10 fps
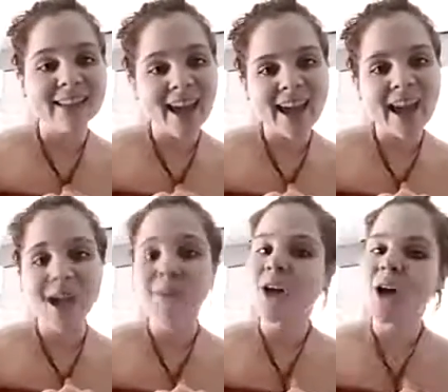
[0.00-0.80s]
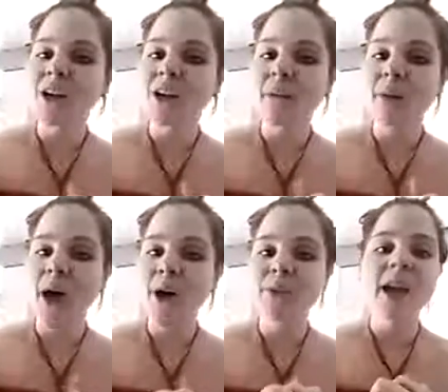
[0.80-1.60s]
today I'm talking
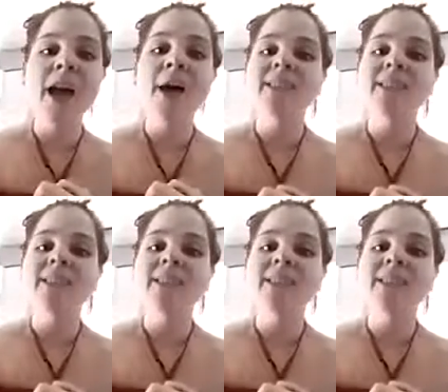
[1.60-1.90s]
about